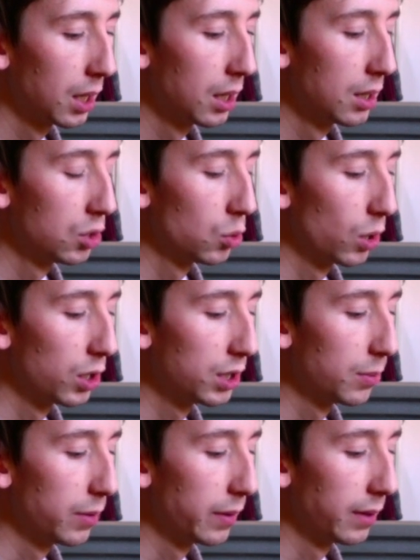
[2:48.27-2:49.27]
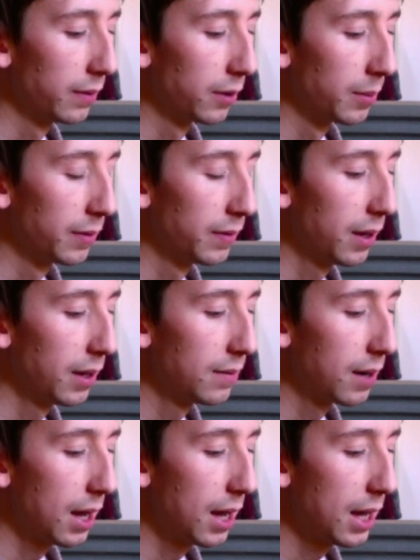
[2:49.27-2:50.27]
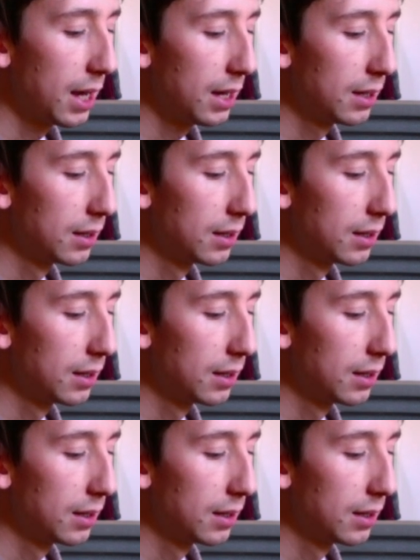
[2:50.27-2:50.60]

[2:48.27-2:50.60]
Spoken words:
So we're just moving from the 3rd fret A